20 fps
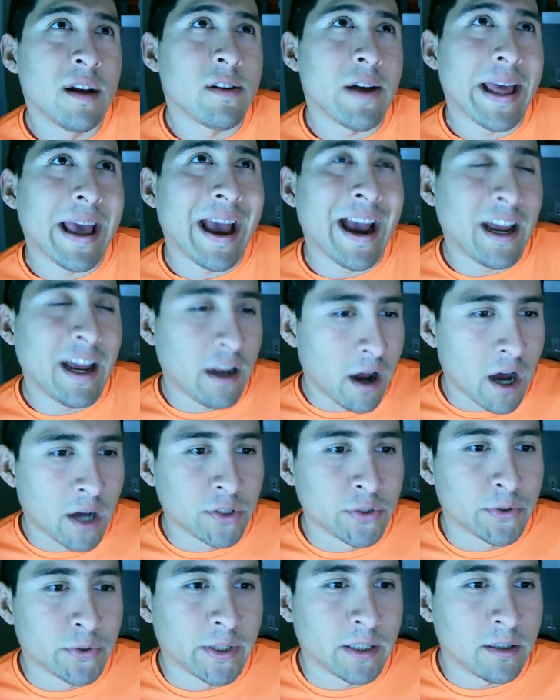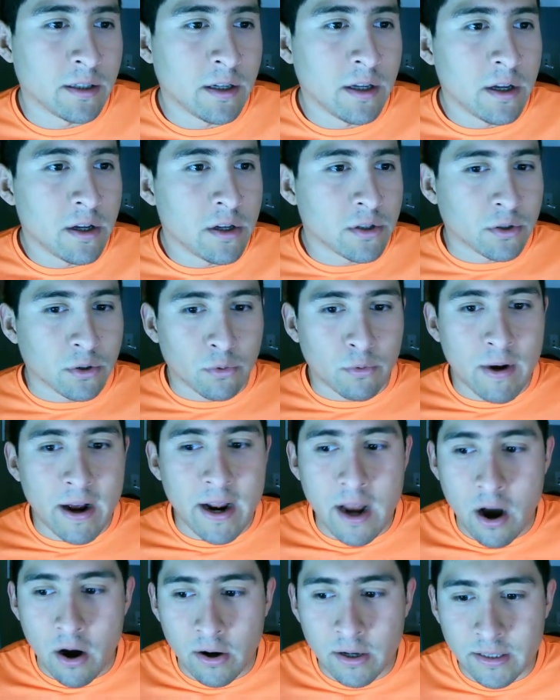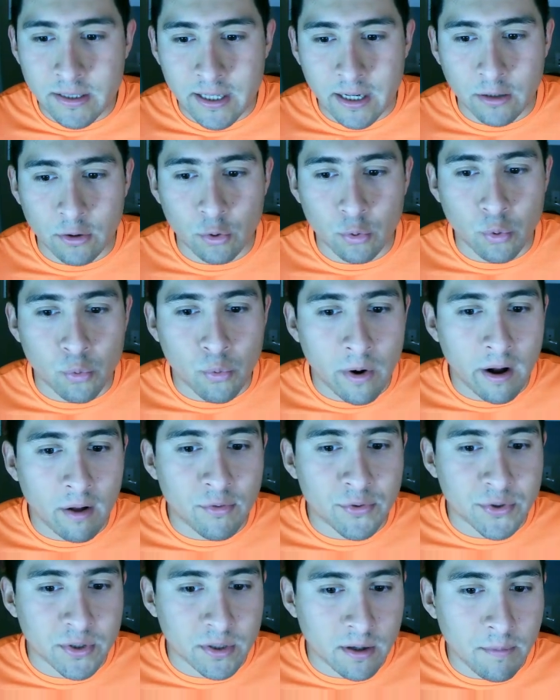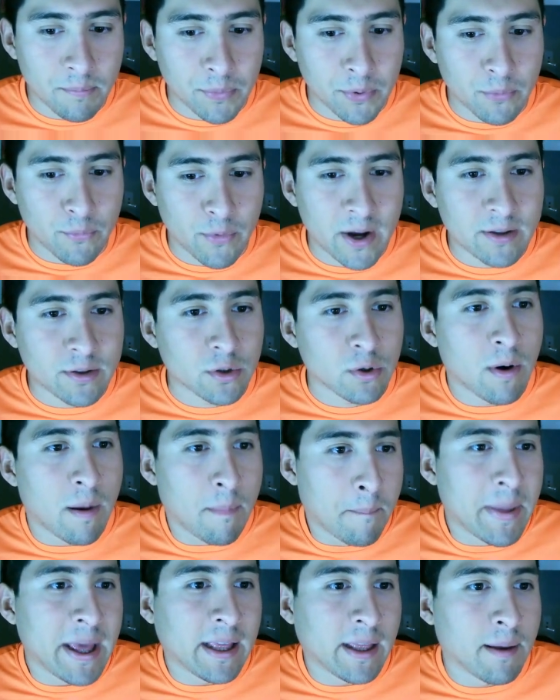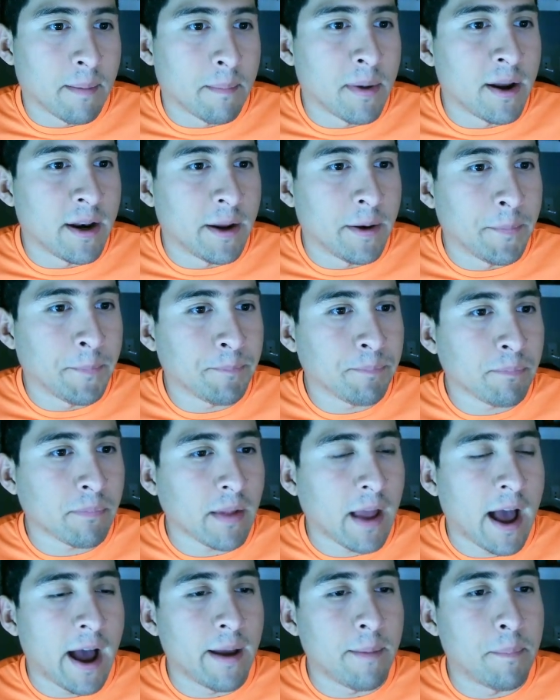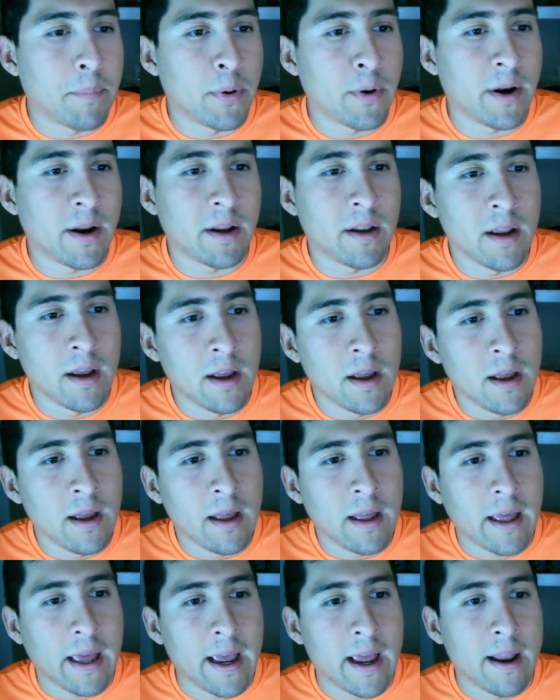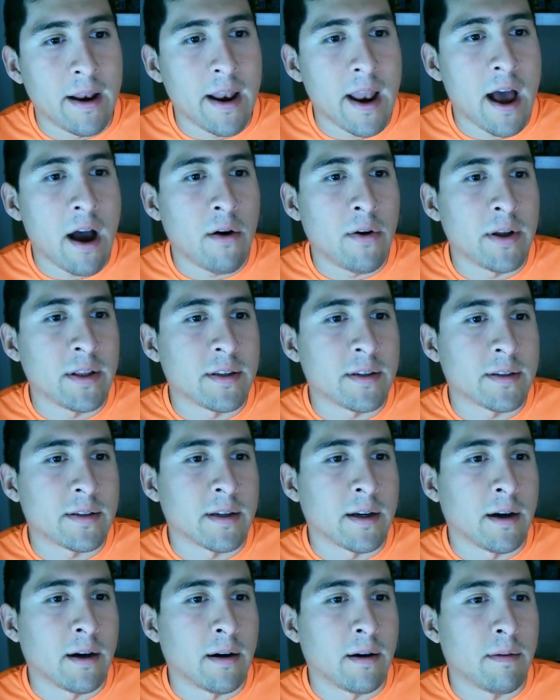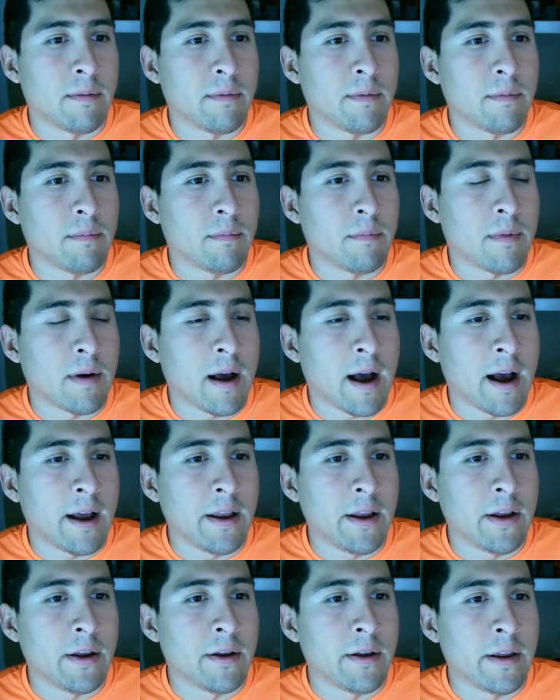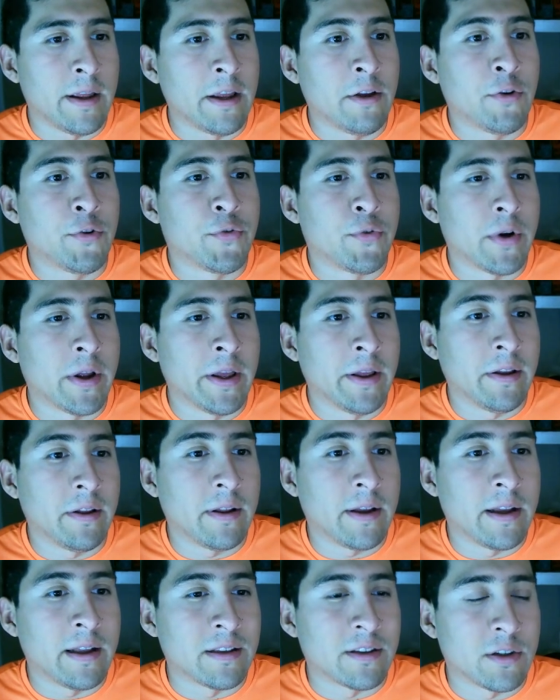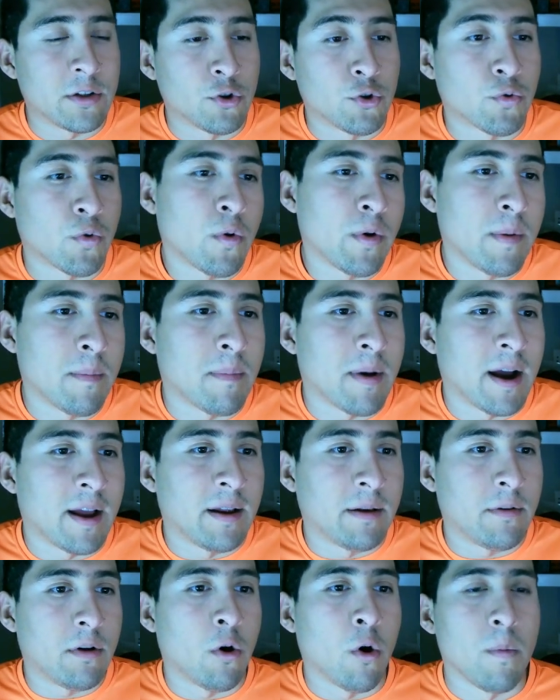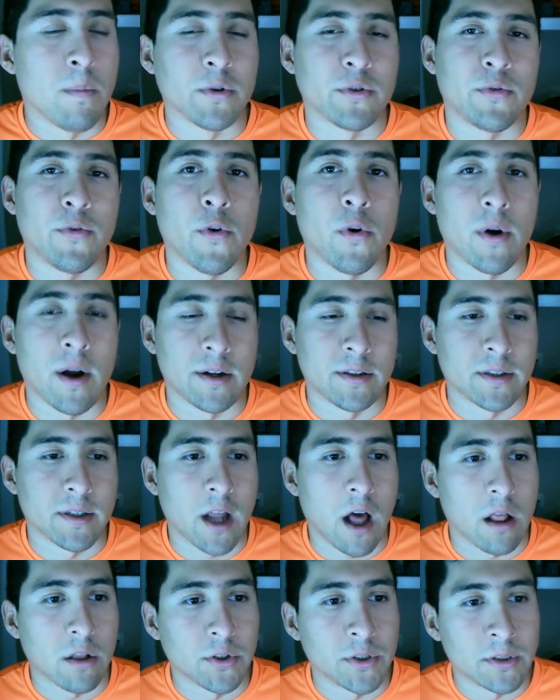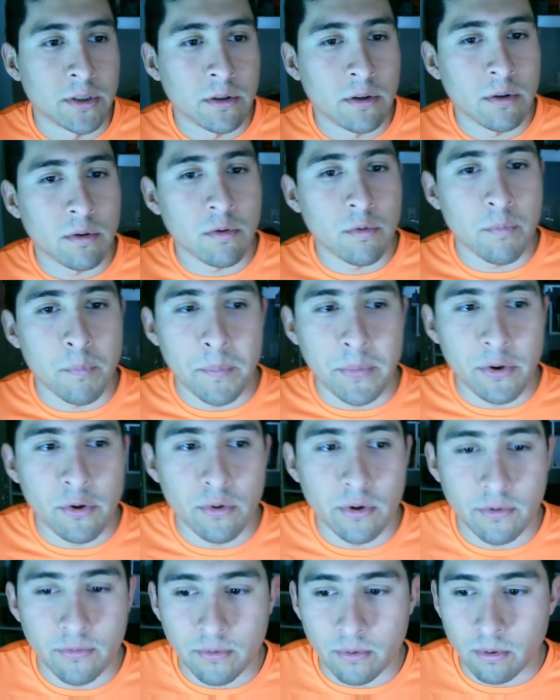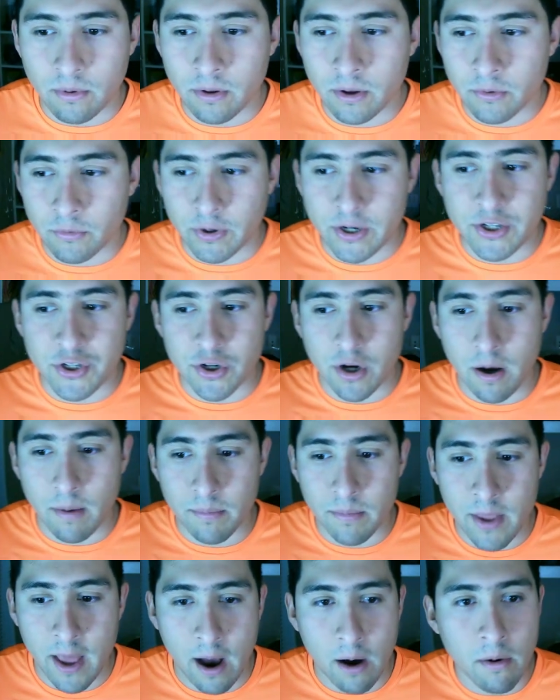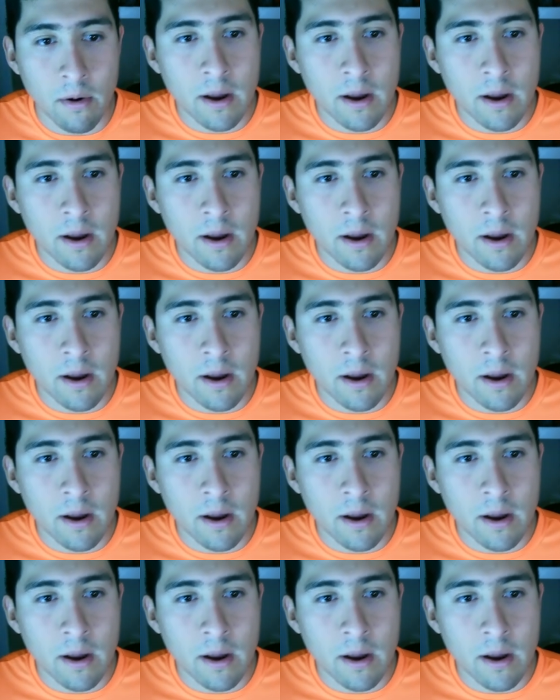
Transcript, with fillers: 800 so right now it's at 12 something right so i'm making money i put it and now it's uh i it, it, it's growing by almost 400 dollars beautiful great job now